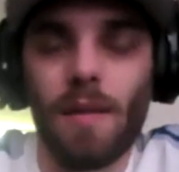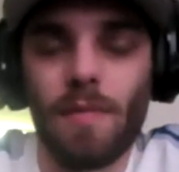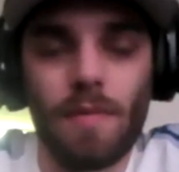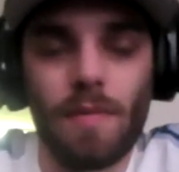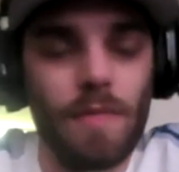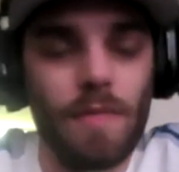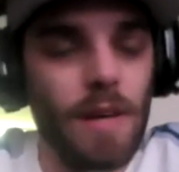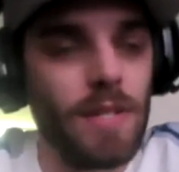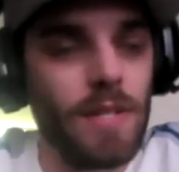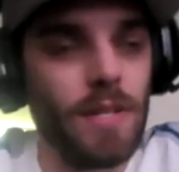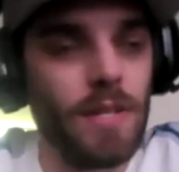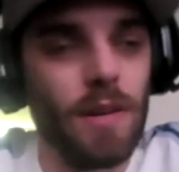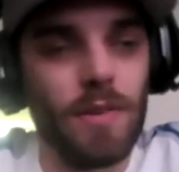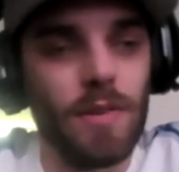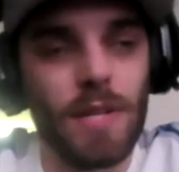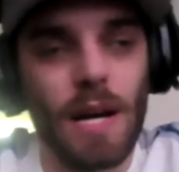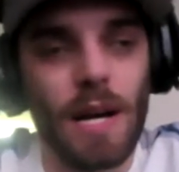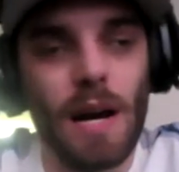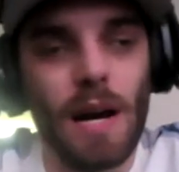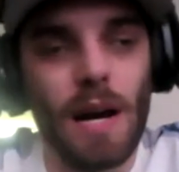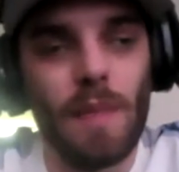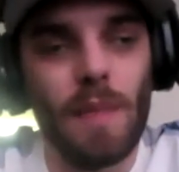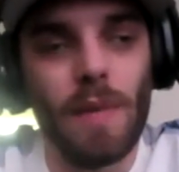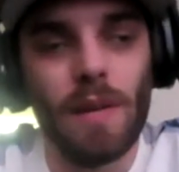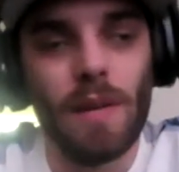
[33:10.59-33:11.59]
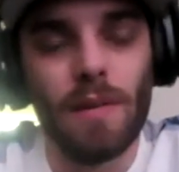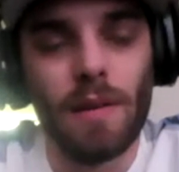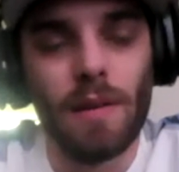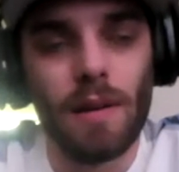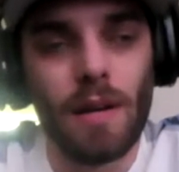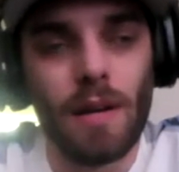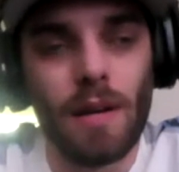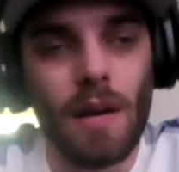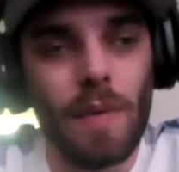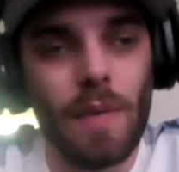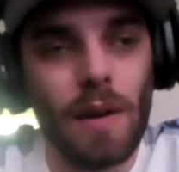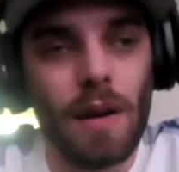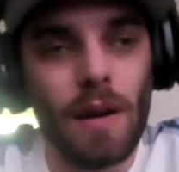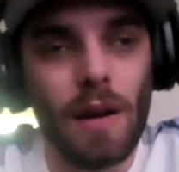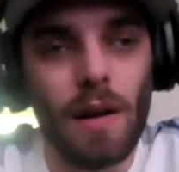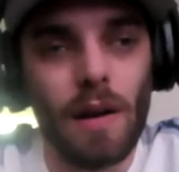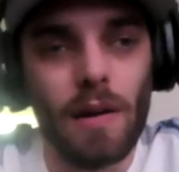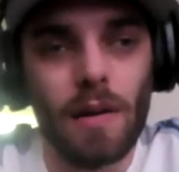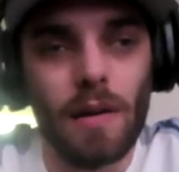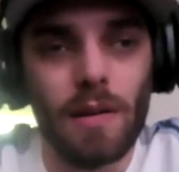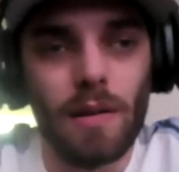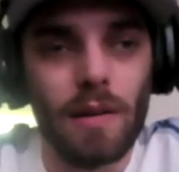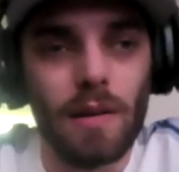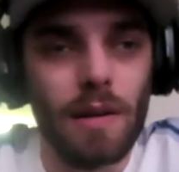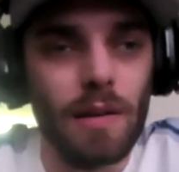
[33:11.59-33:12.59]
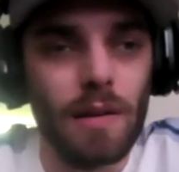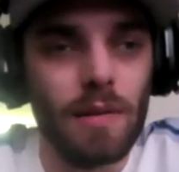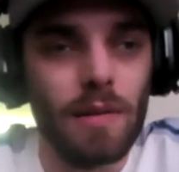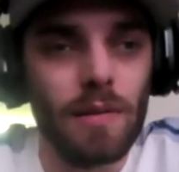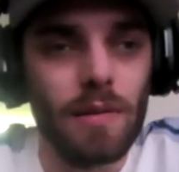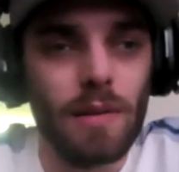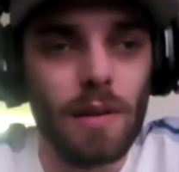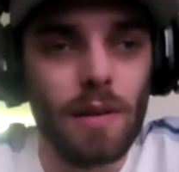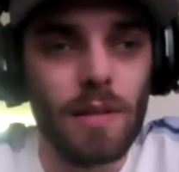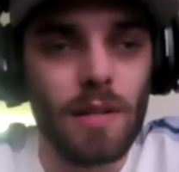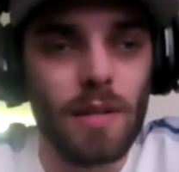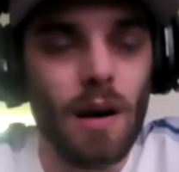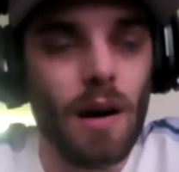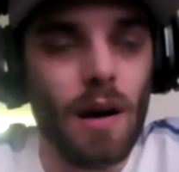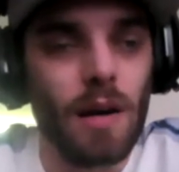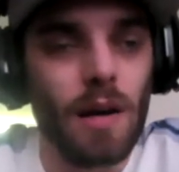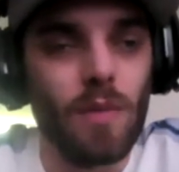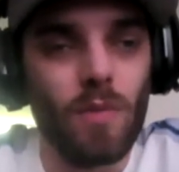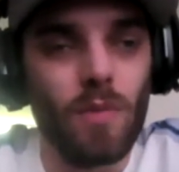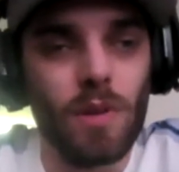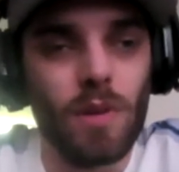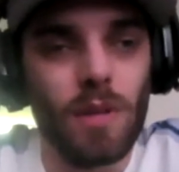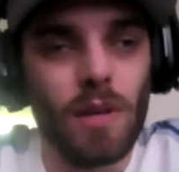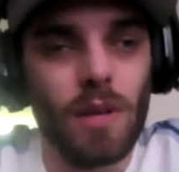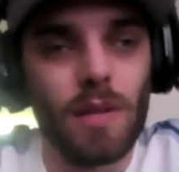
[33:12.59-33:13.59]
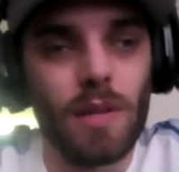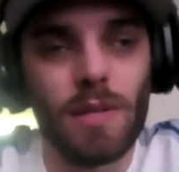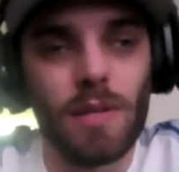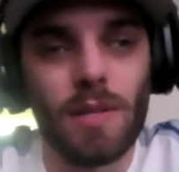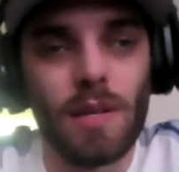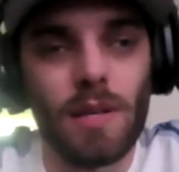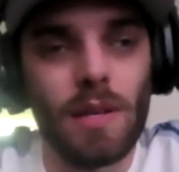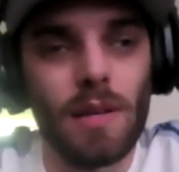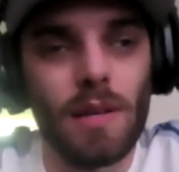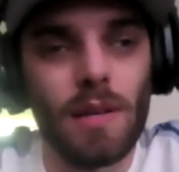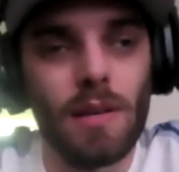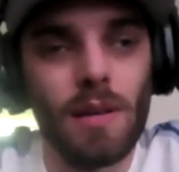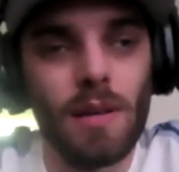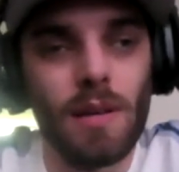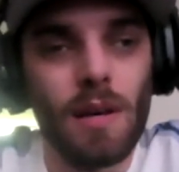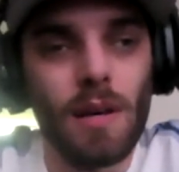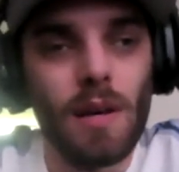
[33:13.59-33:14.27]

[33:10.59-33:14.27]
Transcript: investing your time and coming in here and talking with us. And